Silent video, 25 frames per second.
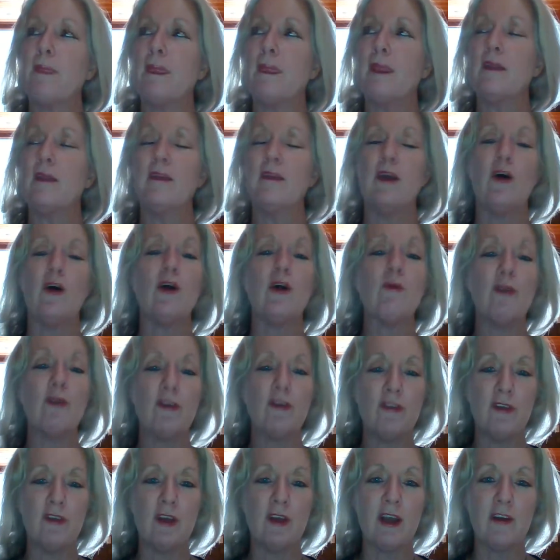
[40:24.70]
Now, I wrote
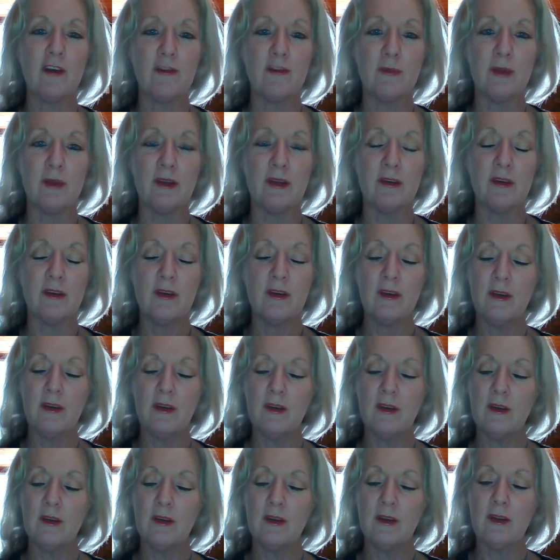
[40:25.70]
to the government
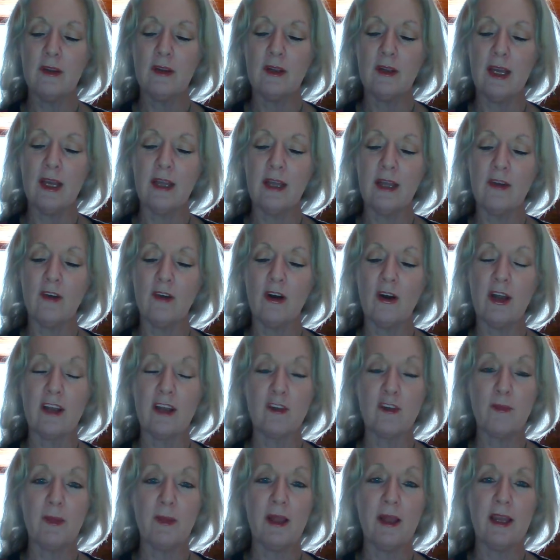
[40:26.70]
and I
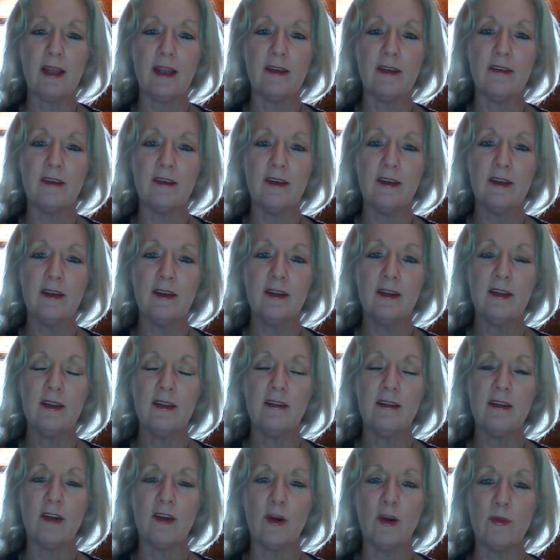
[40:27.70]
explained
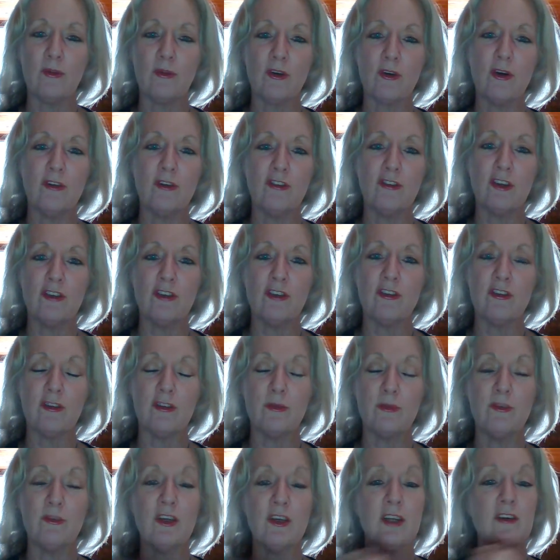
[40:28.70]
that I was a conscientious
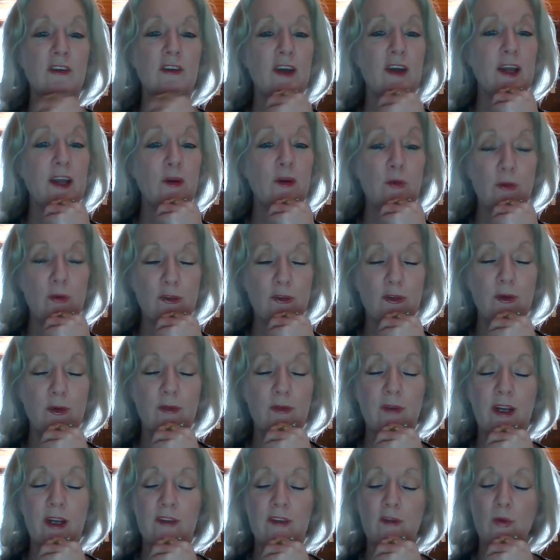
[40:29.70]
objector, and also it
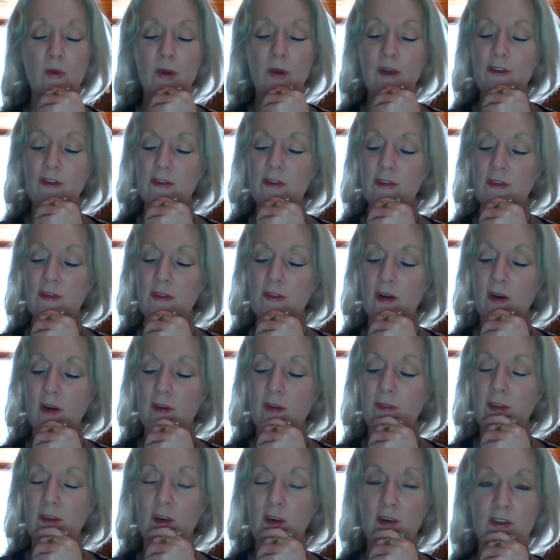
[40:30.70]
raised questions
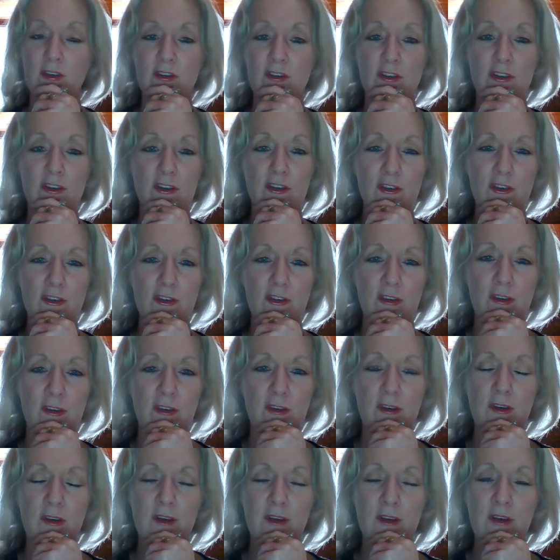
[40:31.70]
of the Constitution,
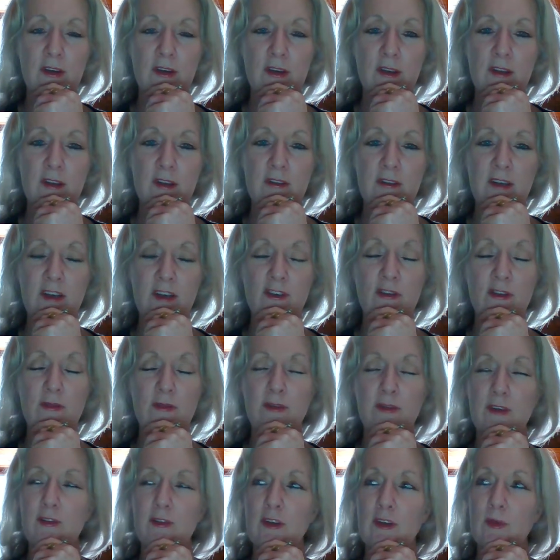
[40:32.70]
Section
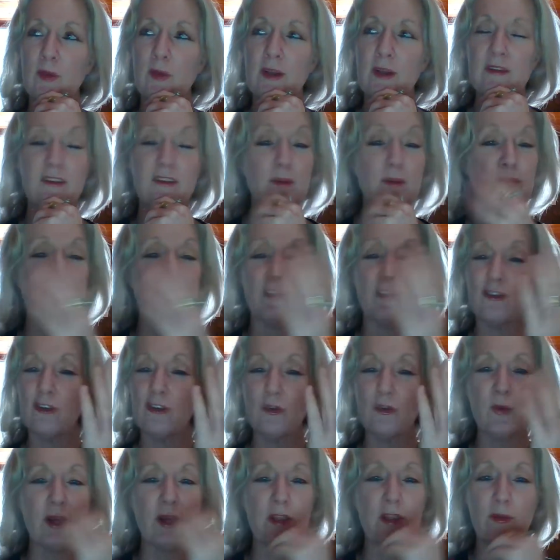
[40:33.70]
51, subsection
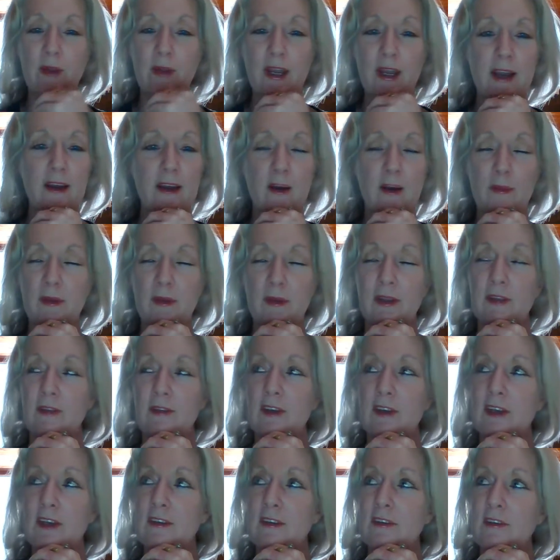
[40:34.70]
23A, I believe it
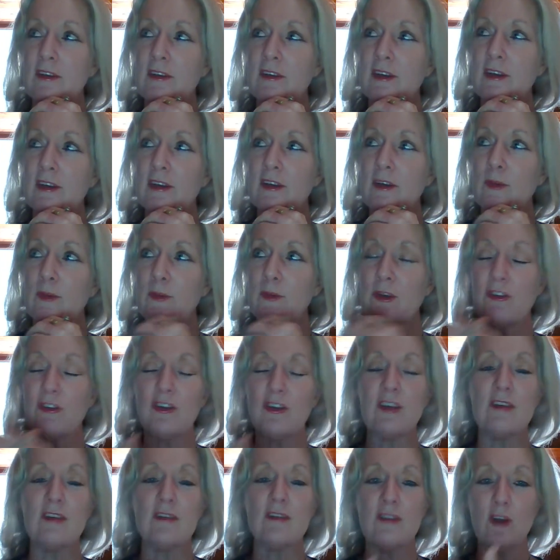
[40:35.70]
is, which
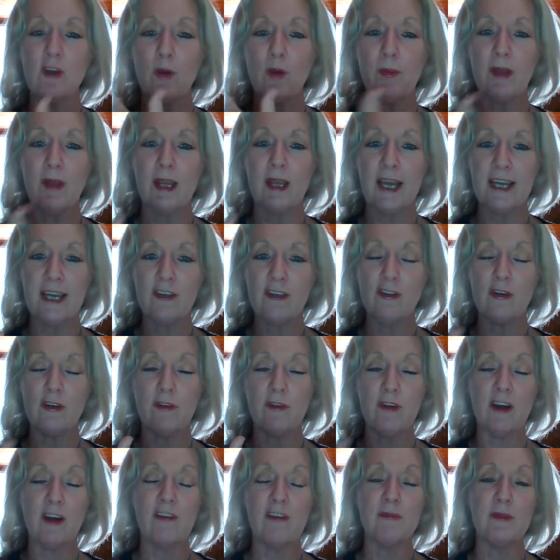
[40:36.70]
is the obligation of
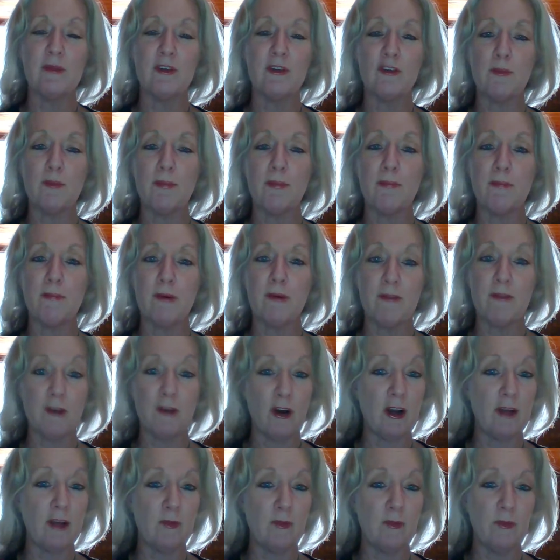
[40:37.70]
government to
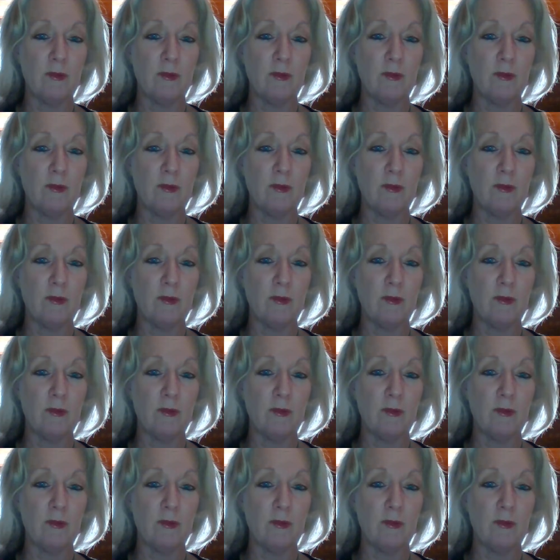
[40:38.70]
provide